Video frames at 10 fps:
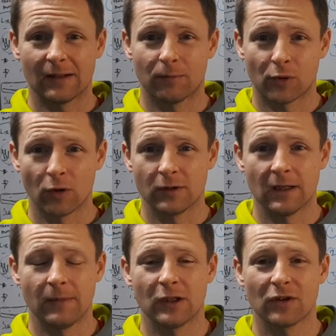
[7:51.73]

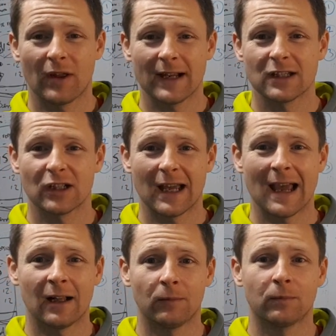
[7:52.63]
protein, because that is going to
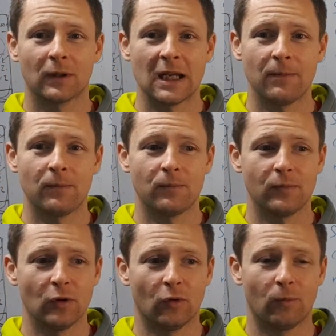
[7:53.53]
help keep
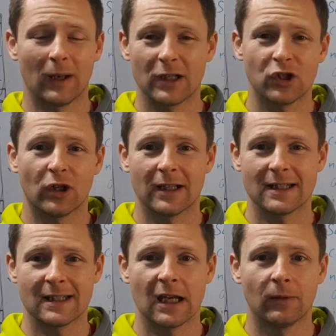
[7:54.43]
your blood sugar
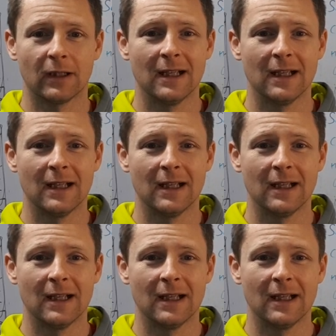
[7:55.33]
stable.